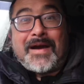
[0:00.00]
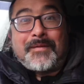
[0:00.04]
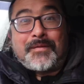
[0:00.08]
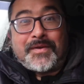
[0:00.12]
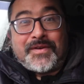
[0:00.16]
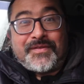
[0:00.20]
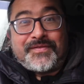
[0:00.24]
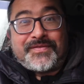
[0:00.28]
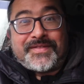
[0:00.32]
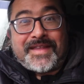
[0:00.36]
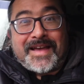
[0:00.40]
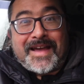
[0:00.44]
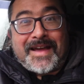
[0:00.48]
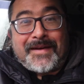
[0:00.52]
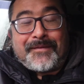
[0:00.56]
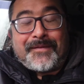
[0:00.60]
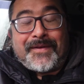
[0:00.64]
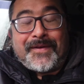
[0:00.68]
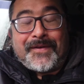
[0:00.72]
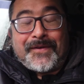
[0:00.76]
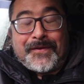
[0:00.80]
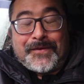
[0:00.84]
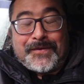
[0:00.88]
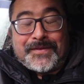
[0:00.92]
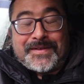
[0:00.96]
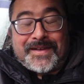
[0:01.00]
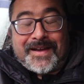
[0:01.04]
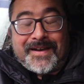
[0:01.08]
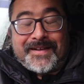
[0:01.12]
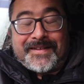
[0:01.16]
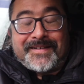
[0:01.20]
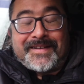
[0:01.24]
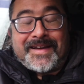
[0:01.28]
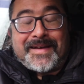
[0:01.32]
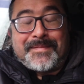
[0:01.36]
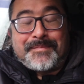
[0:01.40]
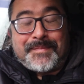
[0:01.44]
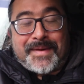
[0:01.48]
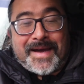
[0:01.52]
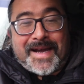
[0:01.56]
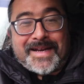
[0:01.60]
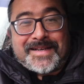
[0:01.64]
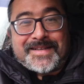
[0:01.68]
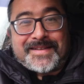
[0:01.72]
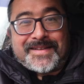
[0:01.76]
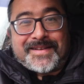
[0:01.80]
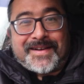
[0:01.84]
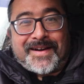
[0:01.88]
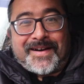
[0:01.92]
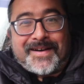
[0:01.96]
And with that, we're all done and back
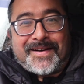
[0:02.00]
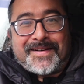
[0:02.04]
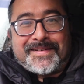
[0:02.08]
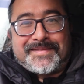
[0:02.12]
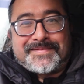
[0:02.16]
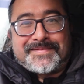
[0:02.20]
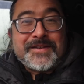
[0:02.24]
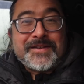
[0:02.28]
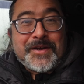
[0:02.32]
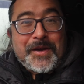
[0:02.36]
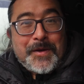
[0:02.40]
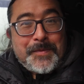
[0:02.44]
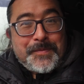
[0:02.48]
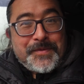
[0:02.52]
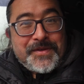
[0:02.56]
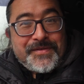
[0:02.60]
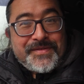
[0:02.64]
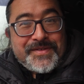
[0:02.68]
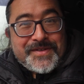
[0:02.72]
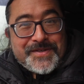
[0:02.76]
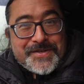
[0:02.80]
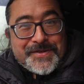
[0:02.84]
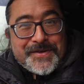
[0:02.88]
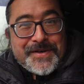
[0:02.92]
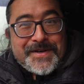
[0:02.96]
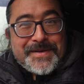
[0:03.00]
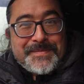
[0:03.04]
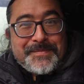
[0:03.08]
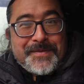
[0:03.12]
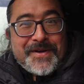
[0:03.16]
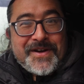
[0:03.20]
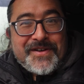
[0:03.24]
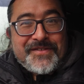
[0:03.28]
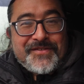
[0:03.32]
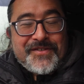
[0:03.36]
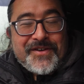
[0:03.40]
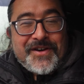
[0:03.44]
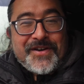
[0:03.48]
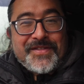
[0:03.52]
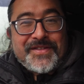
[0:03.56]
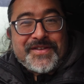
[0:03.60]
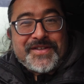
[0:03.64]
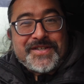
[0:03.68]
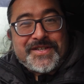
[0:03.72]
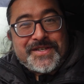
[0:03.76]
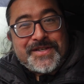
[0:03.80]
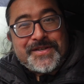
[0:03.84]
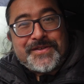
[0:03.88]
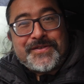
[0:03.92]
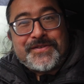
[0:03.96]
to the car. I hope you've enjoyed my rather
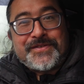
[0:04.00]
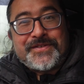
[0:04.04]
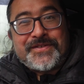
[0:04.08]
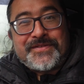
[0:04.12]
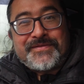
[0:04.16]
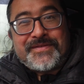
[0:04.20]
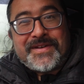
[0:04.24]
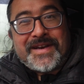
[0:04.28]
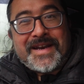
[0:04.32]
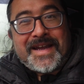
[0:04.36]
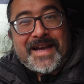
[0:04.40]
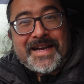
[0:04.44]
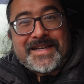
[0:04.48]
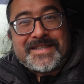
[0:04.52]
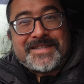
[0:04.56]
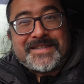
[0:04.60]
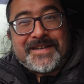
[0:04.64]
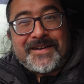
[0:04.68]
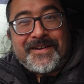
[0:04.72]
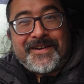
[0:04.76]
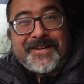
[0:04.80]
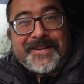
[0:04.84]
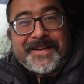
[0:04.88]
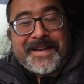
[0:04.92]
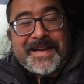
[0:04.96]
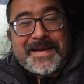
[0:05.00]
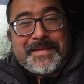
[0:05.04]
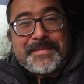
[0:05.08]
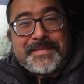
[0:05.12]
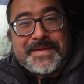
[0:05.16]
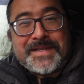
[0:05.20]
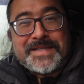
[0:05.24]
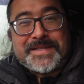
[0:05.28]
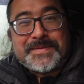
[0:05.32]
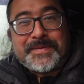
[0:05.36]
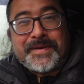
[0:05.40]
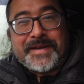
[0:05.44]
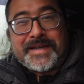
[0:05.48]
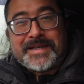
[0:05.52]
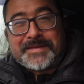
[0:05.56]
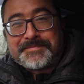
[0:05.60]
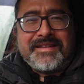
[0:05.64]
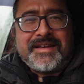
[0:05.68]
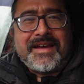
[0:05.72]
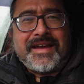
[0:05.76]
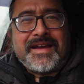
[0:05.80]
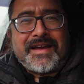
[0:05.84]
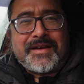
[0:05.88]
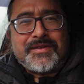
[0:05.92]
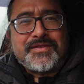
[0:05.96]
chilled and relaxed car camp this week.
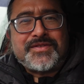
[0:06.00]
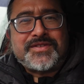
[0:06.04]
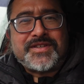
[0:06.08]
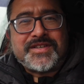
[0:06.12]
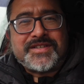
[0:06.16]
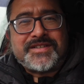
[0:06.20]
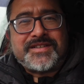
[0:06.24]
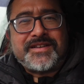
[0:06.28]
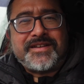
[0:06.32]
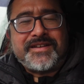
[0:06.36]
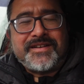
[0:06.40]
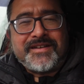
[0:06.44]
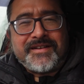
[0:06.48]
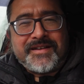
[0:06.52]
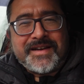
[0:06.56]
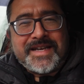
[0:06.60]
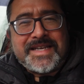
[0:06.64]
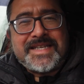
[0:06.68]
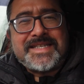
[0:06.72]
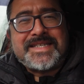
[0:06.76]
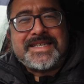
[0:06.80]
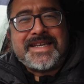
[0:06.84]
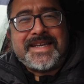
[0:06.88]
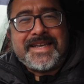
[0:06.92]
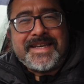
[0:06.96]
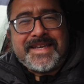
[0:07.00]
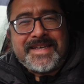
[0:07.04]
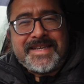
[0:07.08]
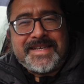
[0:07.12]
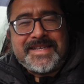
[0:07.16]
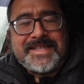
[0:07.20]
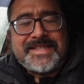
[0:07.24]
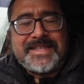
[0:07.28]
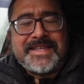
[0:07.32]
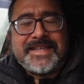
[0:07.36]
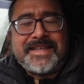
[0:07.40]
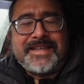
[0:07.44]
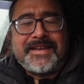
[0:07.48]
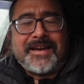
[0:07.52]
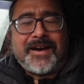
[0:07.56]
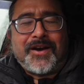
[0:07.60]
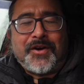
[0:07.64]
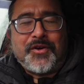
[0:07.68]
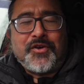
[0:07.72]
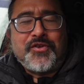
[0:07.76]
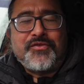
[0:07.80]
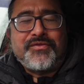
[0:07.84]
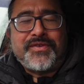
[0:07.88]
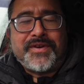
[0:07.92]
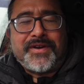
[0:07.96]
Yeah, it was just a nice, easy
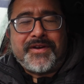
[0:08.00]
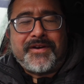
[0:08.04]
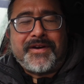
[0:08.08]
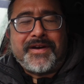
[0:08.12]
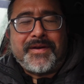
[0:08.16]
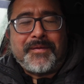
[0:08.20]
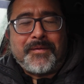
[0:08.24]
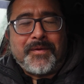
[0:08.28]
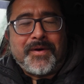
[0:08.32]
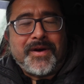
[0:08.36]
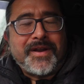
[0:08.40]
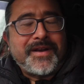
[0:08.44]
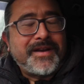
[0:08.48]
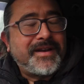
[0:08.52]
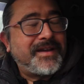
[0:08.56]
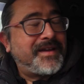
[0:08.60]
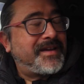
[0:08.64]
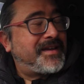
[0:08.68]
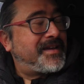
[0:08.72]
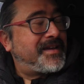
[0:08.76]
overnight one